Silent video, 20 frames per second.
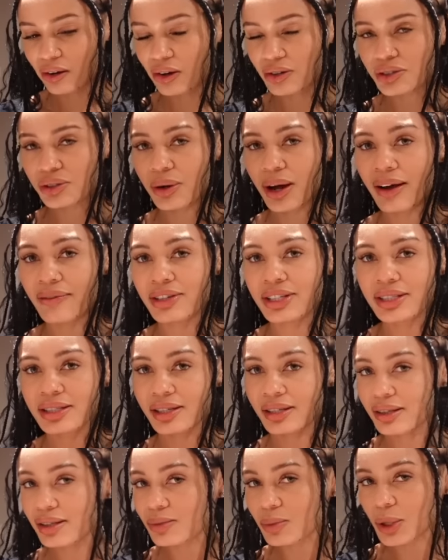also haven't
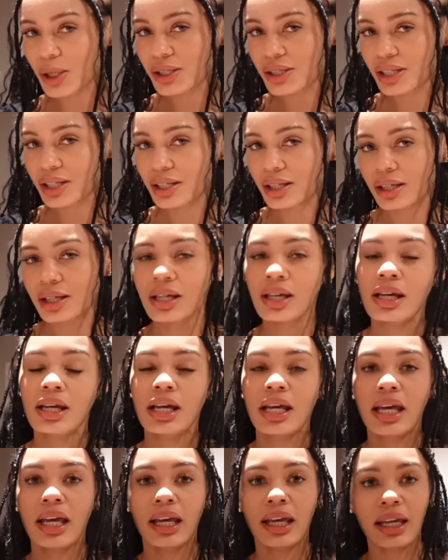seen this person
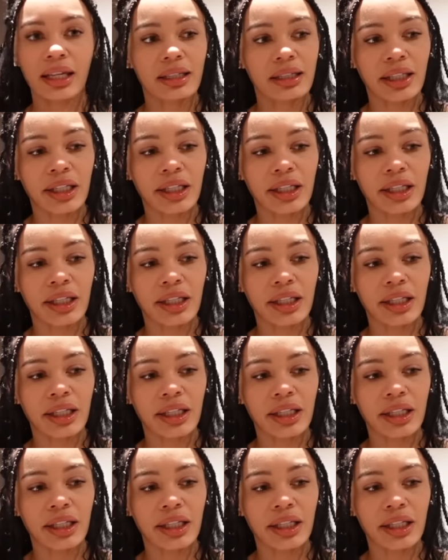in